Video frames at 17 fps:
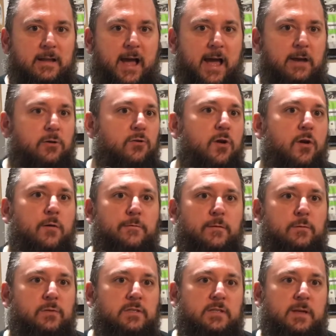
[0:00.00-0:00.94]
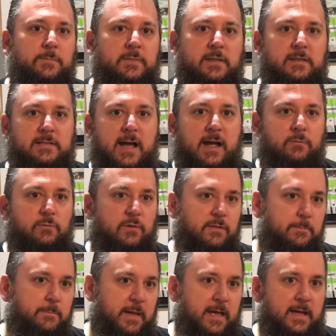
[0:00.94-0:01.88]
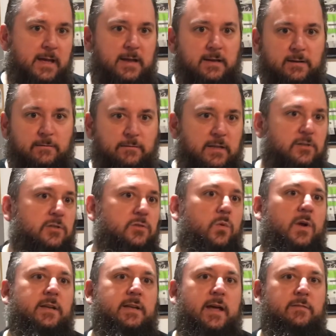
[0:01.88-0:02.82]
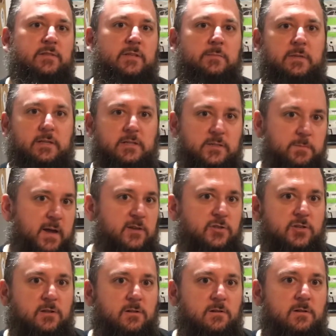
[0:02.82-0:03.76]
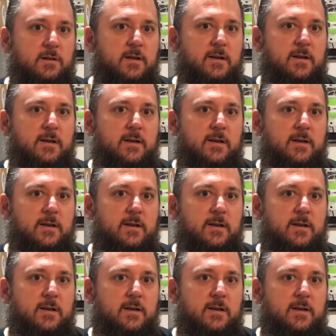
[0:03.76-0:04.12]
I don't know if it was something tied with the band, if they just wanted to have something special